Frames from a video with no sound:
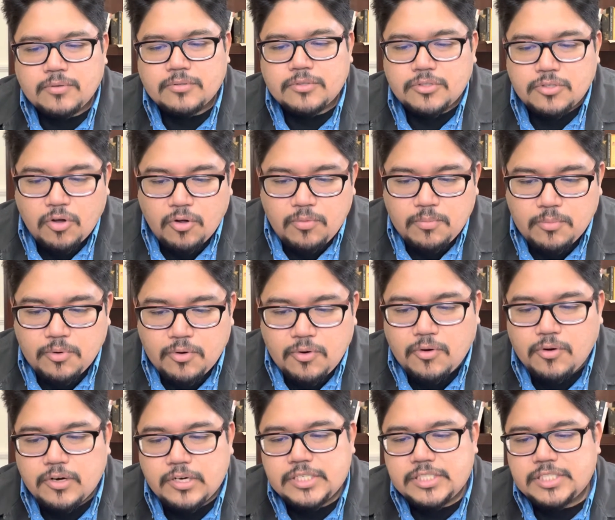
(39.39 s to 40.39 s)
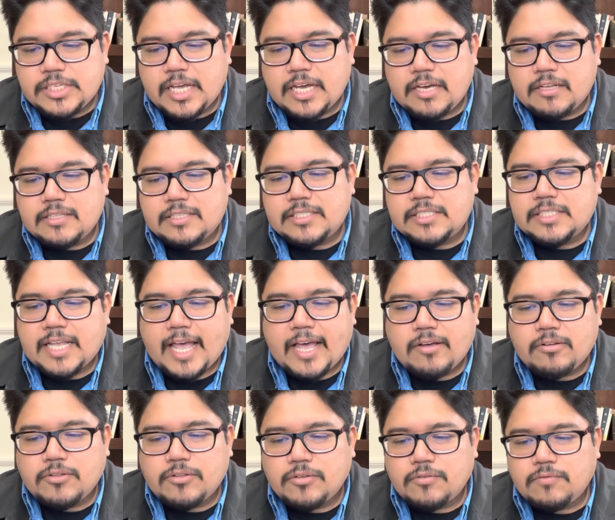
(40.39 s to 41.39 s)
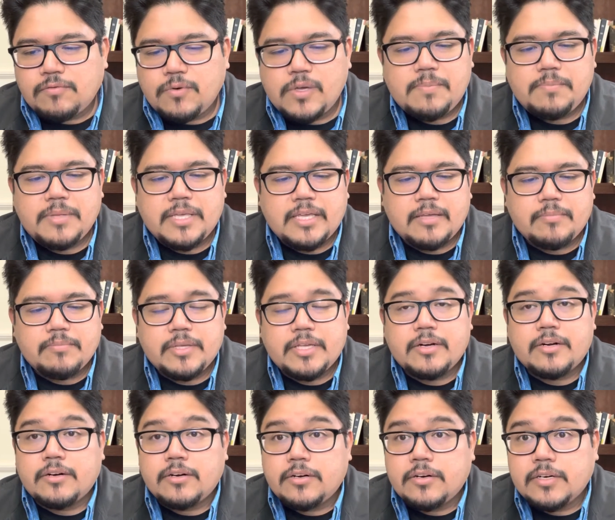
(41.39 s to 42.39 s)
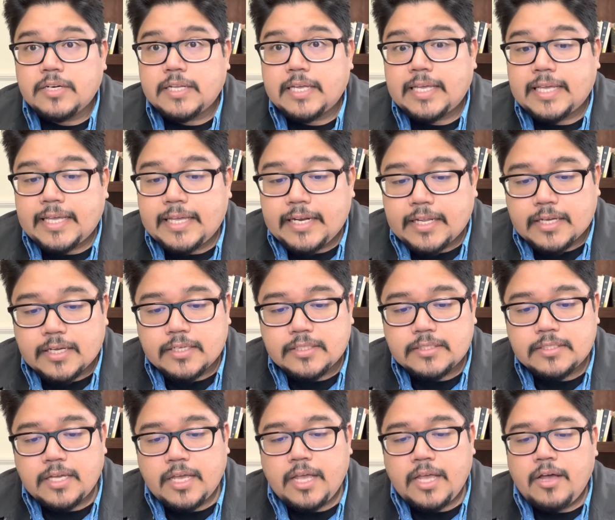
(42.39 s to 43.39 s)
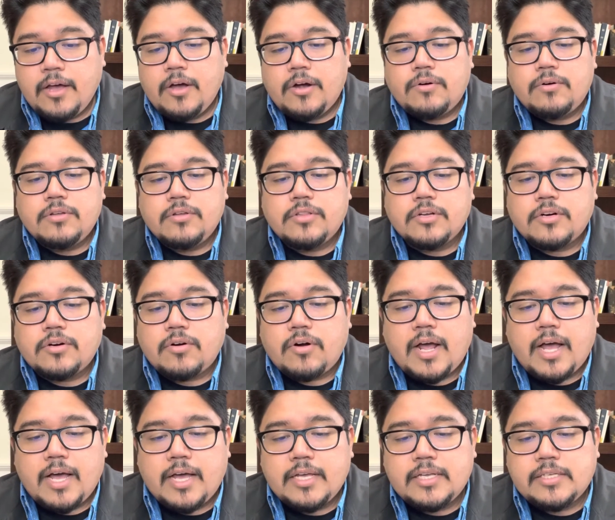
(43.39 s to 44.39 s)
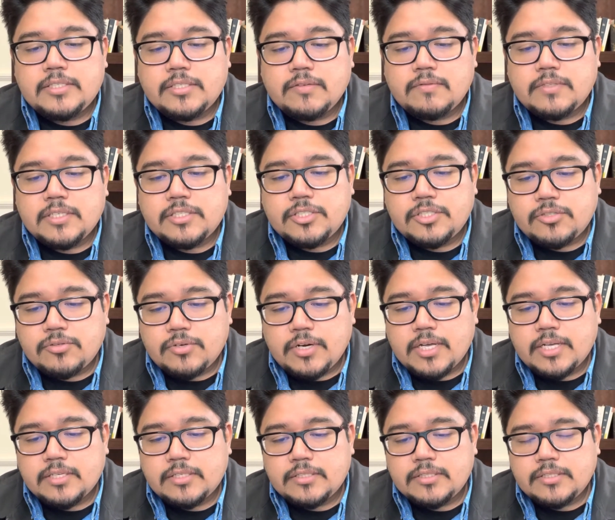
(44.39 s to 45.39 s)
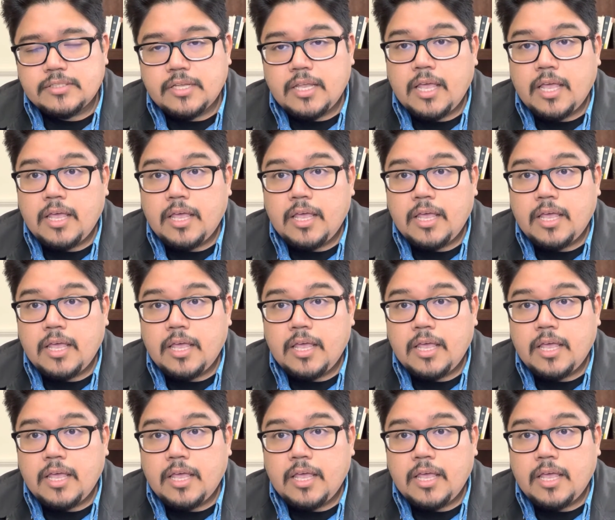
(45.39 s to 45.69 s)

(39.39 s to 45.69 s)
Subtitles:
No more shall the sound of weeping be heard in it, or the cries of distress.